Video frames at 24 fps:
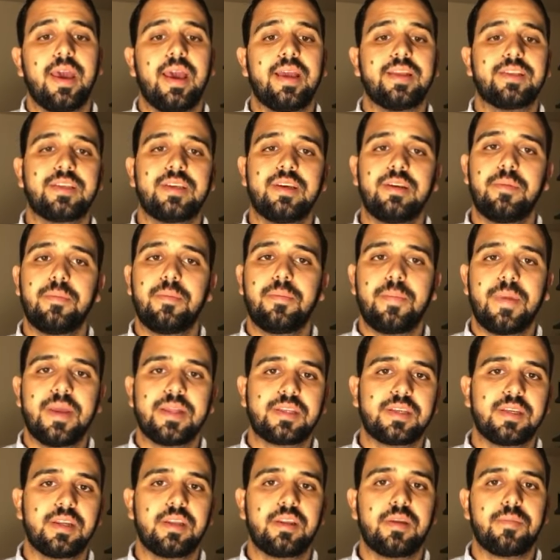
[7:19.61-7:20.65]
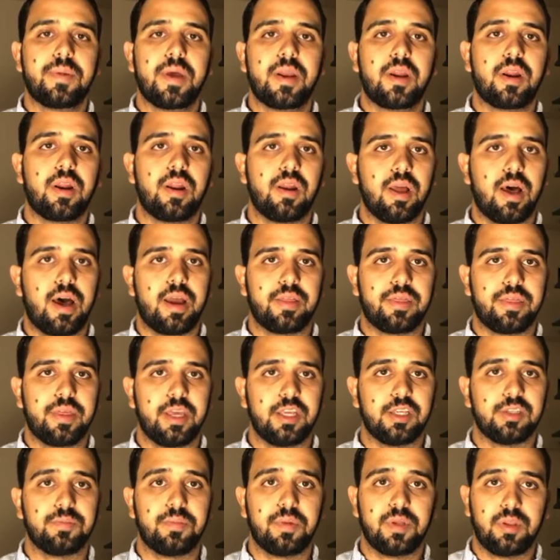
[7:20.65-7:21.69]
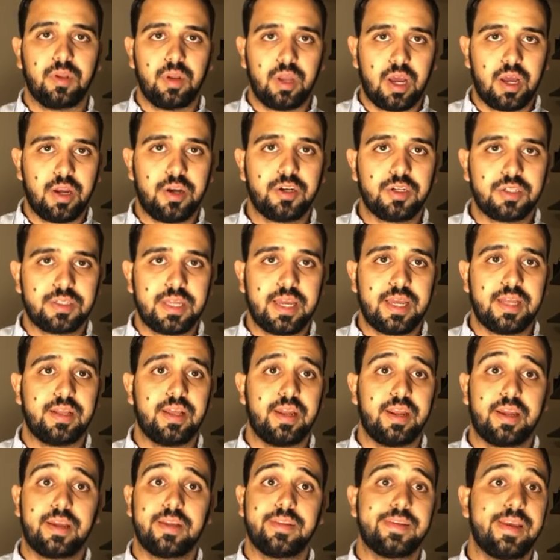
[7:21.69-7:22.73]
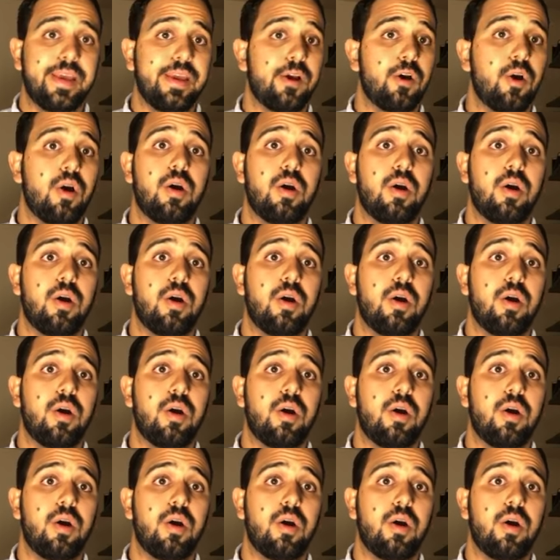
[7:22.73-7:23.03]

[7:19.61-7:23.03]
It's going to depend on a lot of things, but understand that it could take